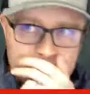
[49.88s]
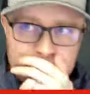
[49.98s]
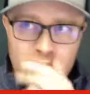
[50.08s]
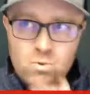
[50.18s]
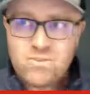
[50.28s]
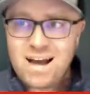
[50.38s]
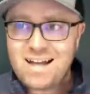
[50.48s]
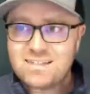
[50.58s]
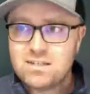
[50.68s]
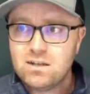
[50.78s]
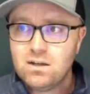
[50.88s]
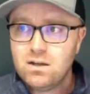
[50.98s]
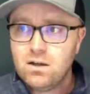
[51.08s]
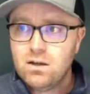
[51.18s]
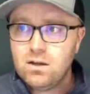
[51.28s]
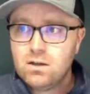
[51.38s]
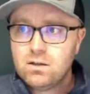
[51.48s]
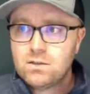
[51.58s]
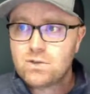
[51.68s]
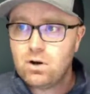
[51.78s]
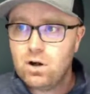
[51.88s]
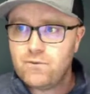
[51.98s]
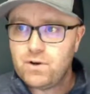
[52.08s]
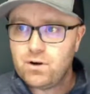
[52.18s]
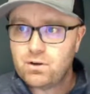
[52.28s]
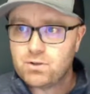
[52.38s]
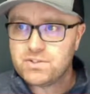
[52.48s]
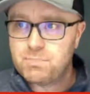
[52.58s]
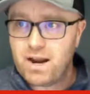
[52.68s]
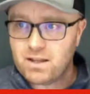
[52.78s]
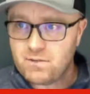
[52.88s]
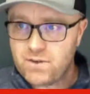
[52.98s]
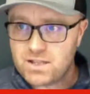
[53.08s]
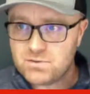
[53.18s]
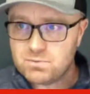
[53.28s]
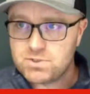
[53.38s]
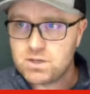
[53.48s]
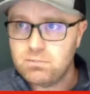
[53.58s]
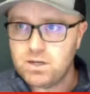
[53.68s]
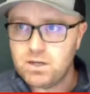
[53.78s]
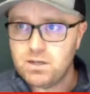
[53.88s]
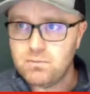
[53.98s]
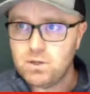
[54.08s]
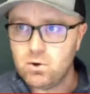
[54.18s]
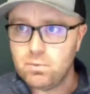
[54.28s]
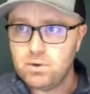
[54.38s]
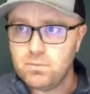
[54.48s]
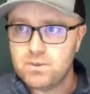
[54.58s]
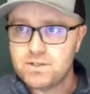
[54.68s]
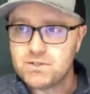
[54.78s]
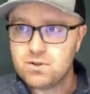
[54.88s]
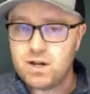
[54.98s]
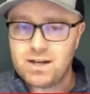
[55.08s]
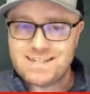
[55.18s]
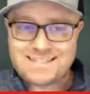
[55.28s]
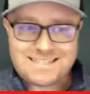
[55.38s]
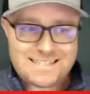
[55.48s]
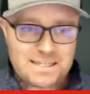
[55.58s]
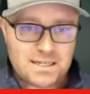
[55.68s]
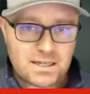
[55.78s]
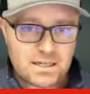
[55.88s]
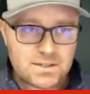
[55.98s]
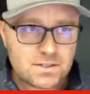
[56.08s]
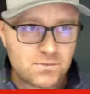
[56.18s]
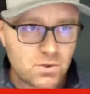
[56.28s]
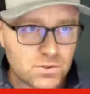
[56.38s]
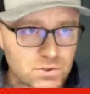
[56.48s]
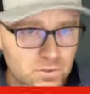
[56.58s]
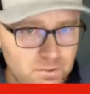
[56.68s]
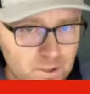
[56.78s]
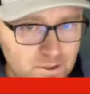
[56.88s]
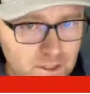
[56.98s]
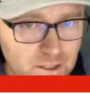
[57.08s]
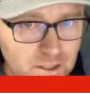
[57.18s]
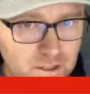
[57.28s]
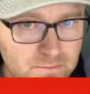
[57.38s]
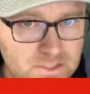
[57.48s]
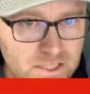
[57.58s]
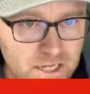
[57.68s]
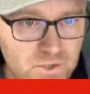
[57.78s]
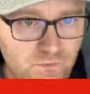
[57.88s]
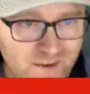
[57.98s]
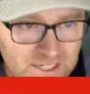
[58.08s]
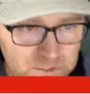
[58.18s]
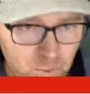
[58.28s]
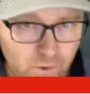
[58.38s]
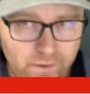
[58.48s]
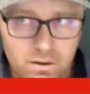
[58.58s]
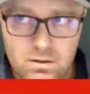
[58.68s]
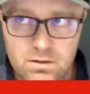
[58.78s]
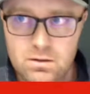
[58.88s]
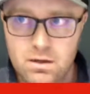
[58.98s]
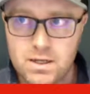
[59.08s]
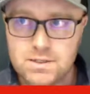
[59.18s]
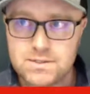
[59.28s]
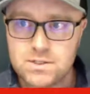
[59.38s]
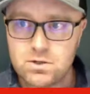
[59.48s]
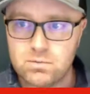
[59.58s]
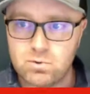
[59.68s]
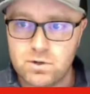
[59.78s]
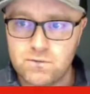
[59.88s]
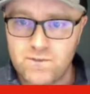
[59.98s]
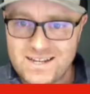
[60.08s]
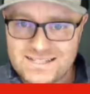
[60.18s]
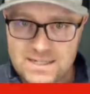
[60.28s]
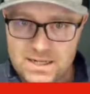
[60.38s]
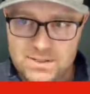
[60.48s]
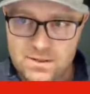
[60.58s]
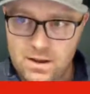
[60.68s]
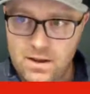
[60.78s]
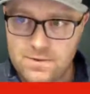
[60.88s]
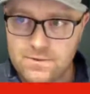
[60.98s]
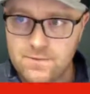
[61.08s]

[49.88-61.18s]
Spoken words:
We've got, starting off here, a little smiley face from somebody. Let me open up this so that I can see it. If you go to StreamYard.com/Facebook, I can see your pretty face next to that.